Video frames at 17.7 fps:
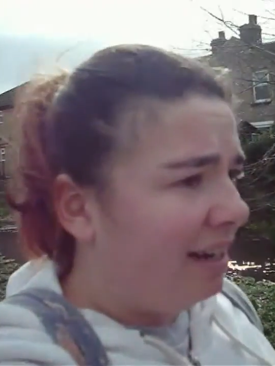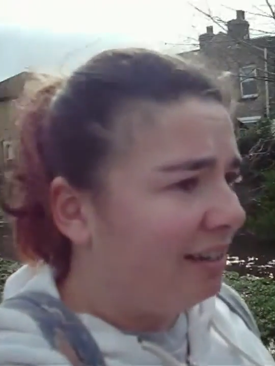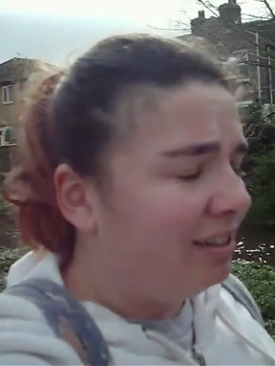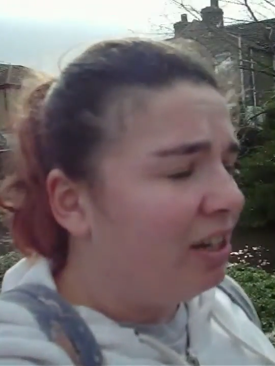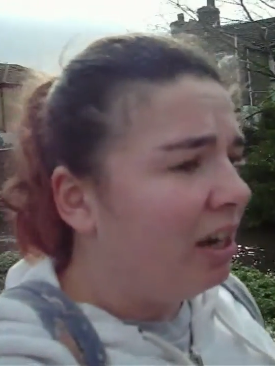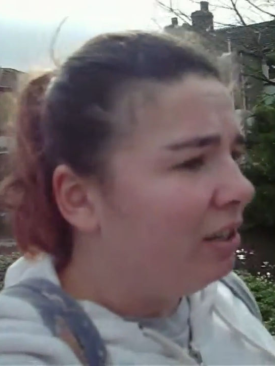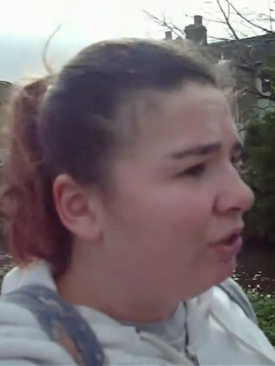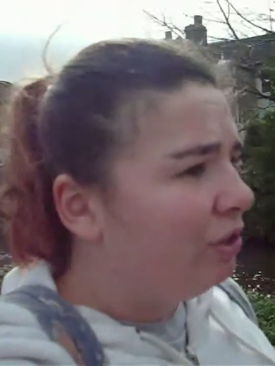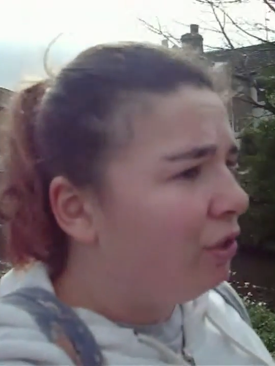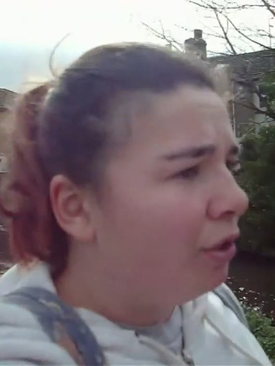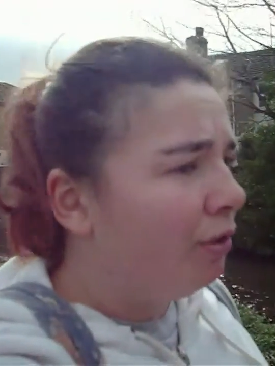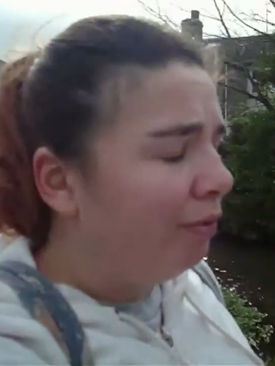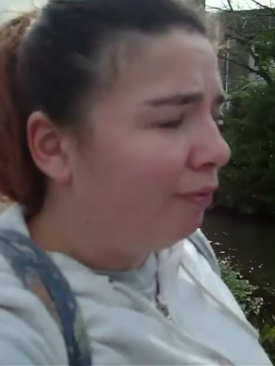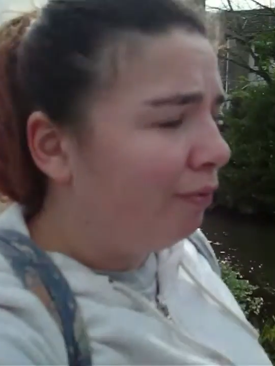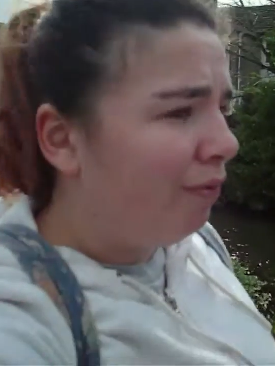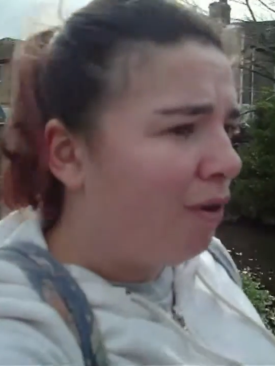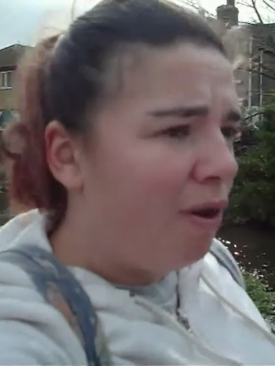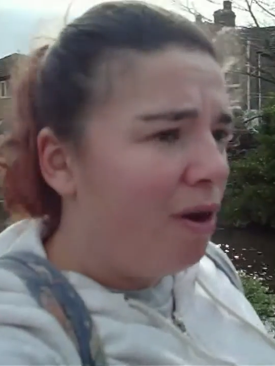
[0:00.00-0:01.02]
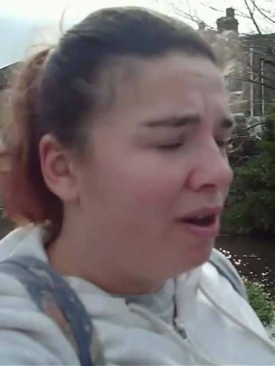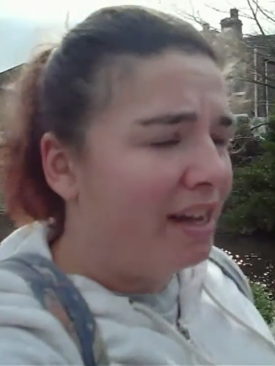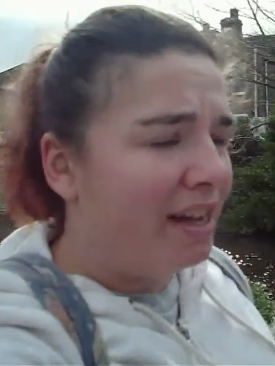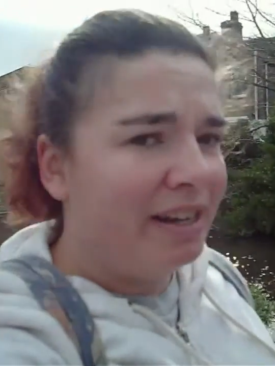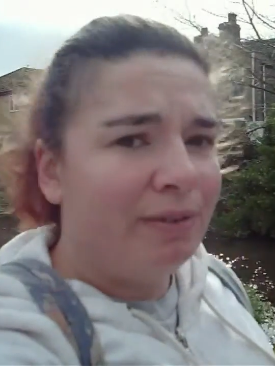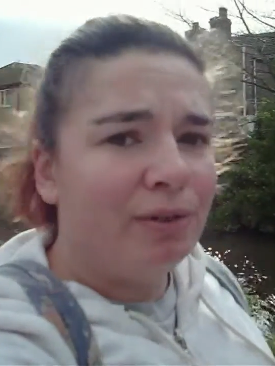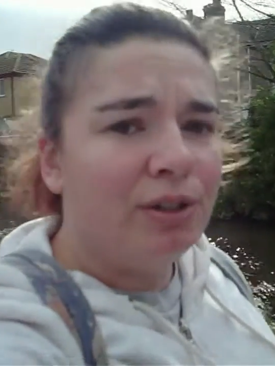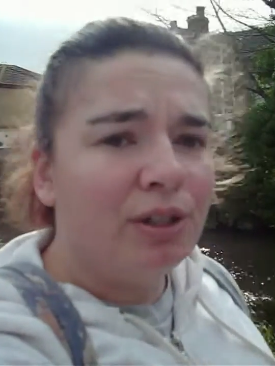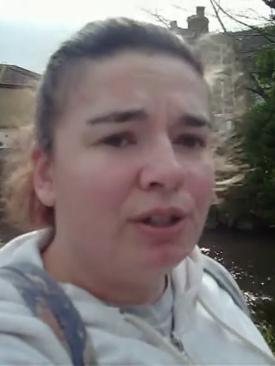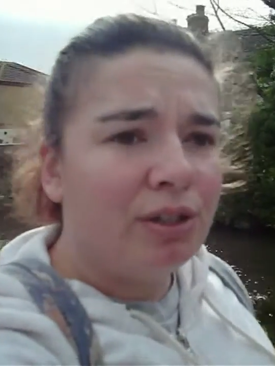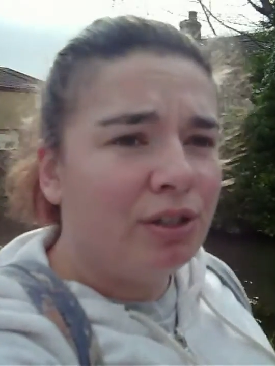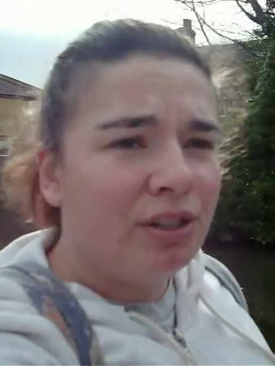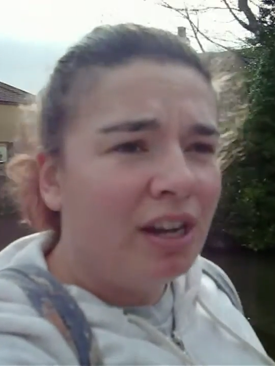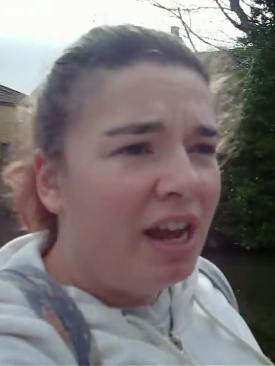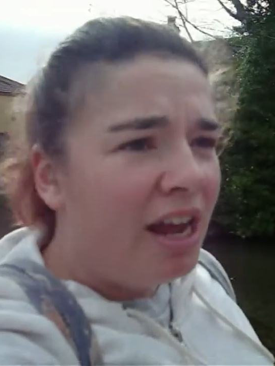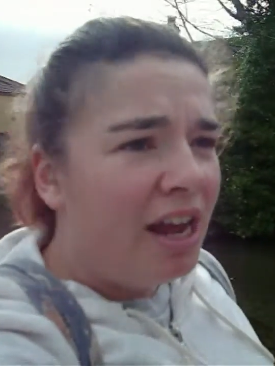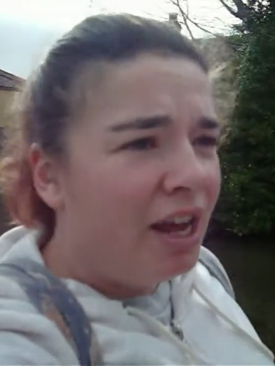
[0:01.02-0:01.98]
I just couldn't vlog, and it was
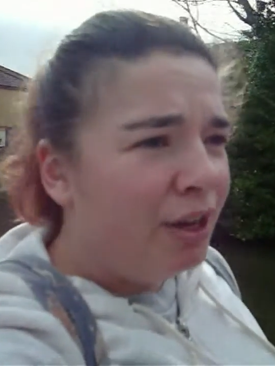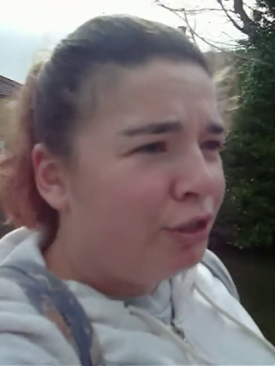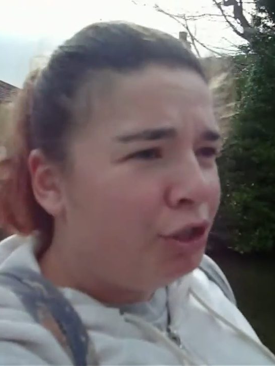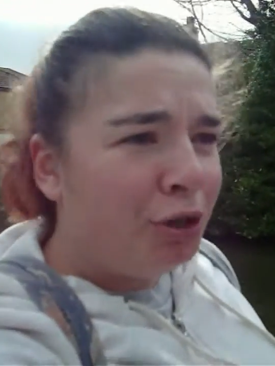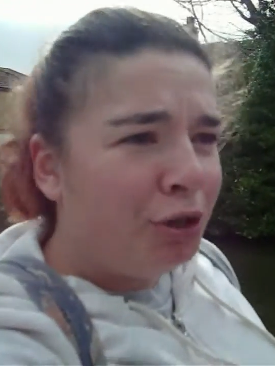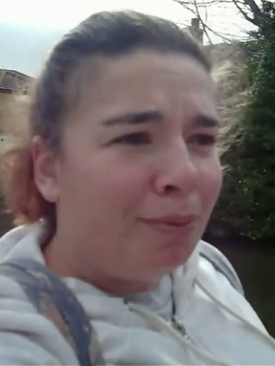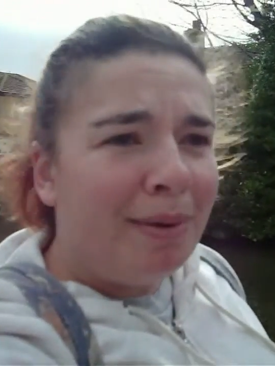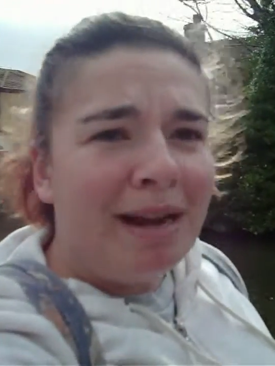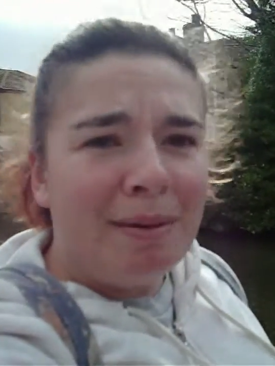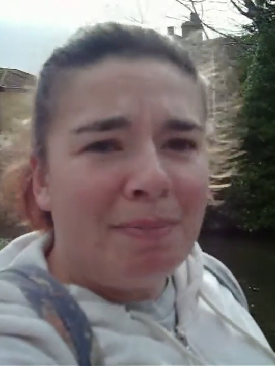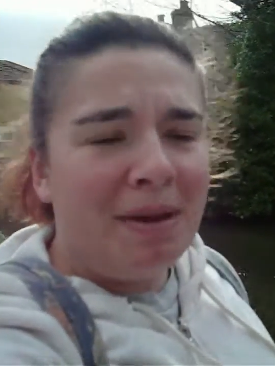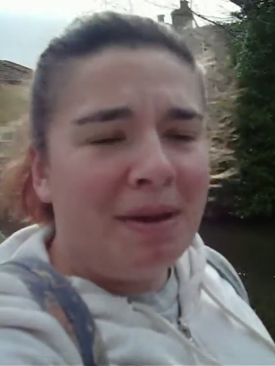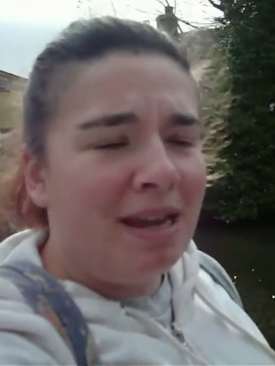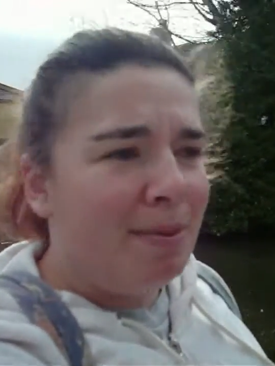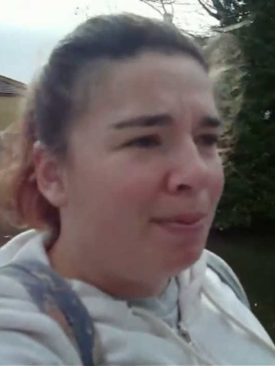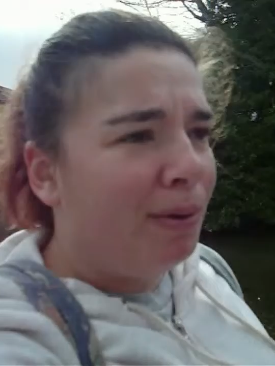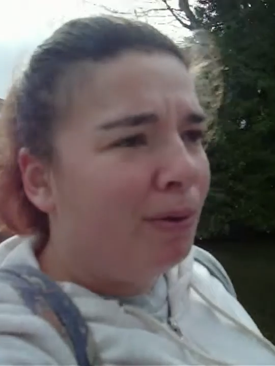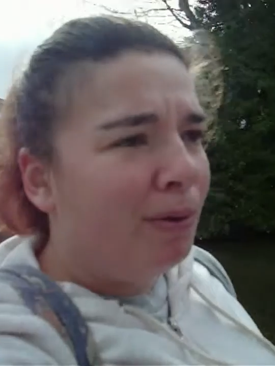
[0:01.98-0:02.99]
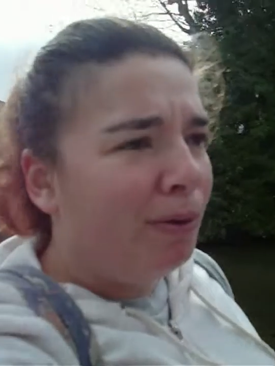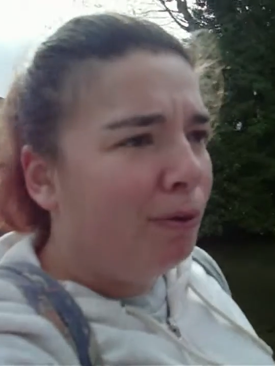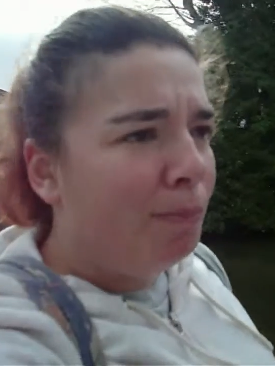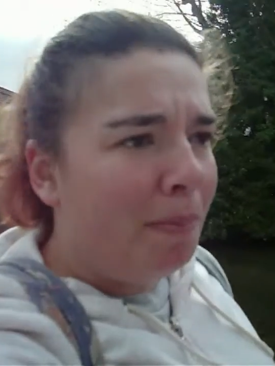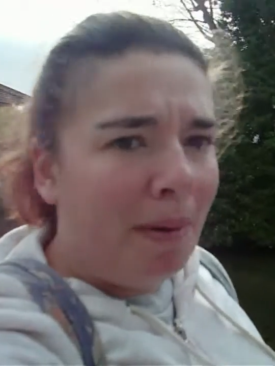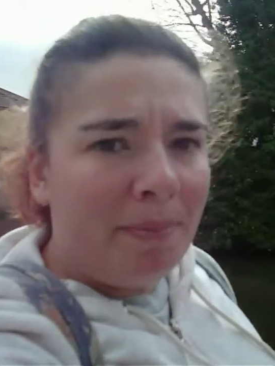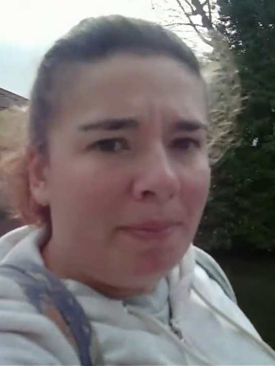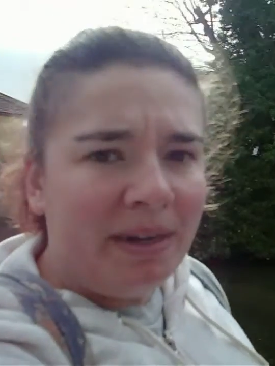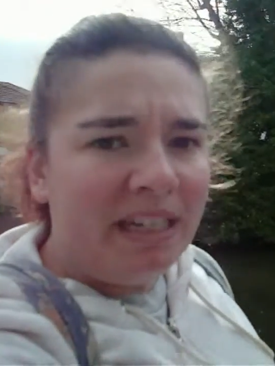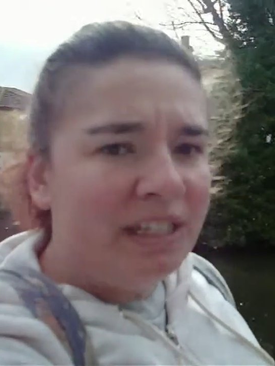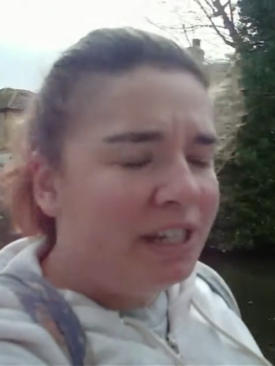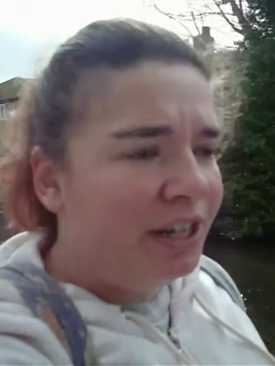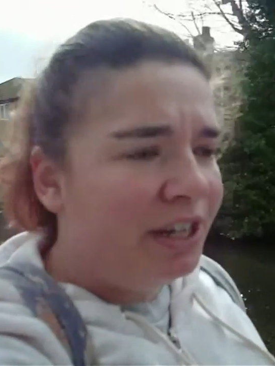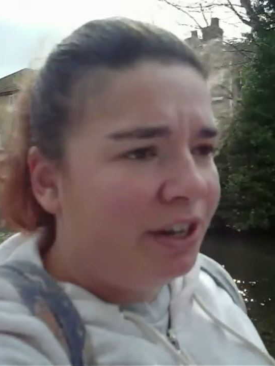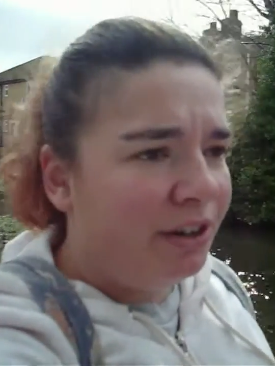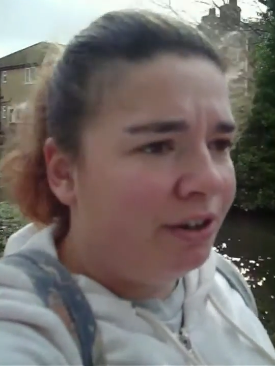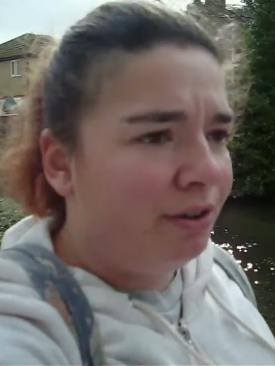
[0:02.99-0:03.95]
just too many people bumping
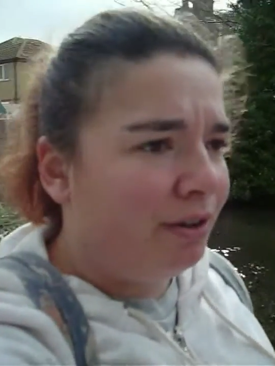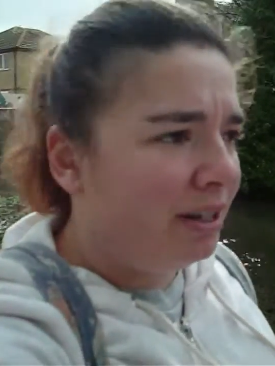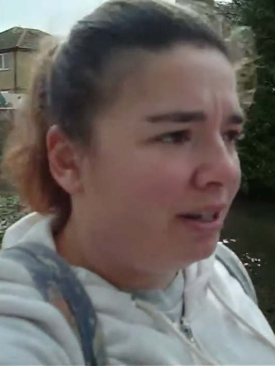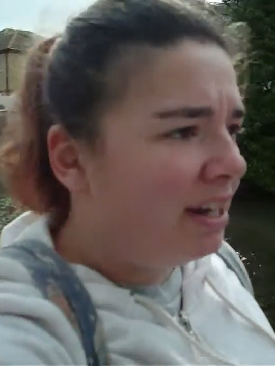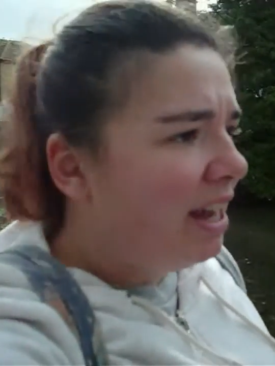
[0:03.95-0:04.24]
into you.